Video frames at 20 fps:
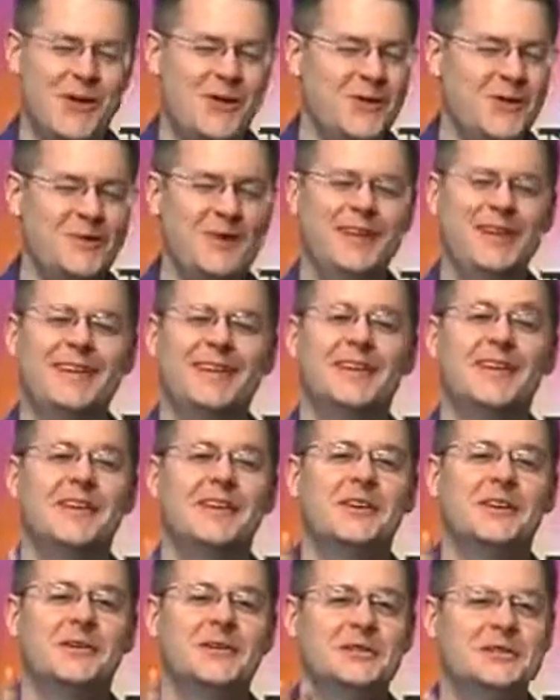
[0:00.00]
Roman
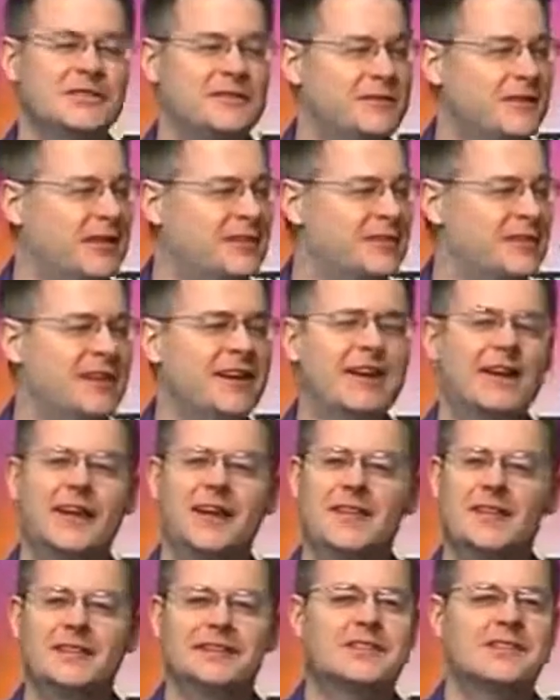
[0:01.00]
crucifixion.
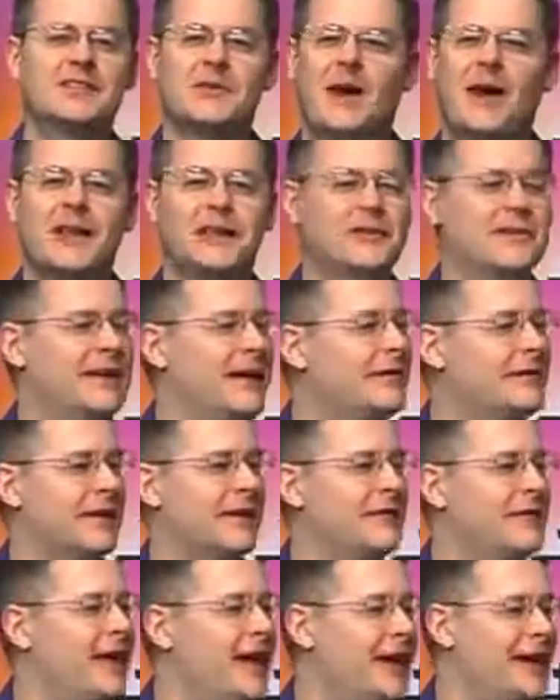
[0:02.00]
And this is why you'll
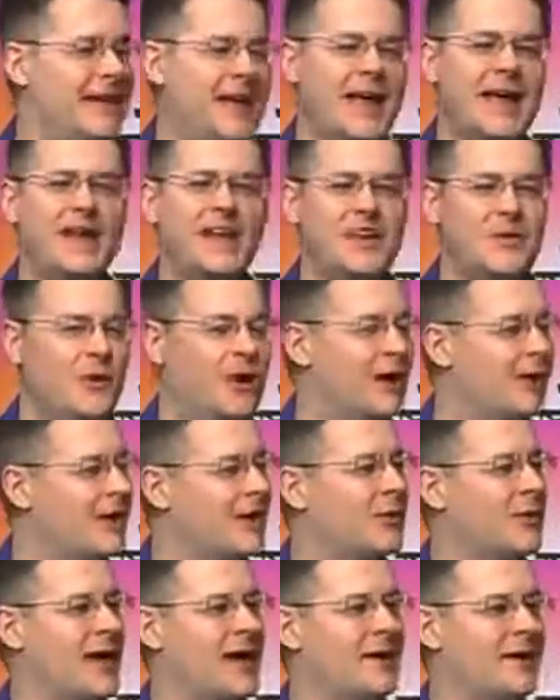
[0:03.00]
never find
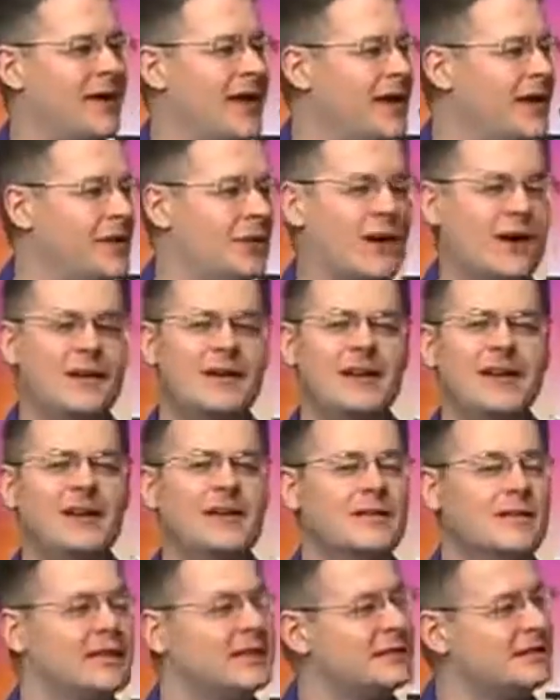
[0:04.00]
anyone around anywhere
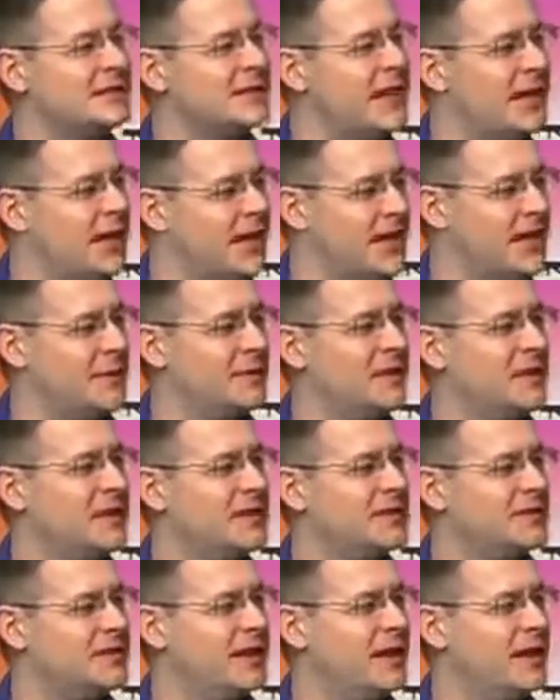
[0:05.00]
near this time yeah.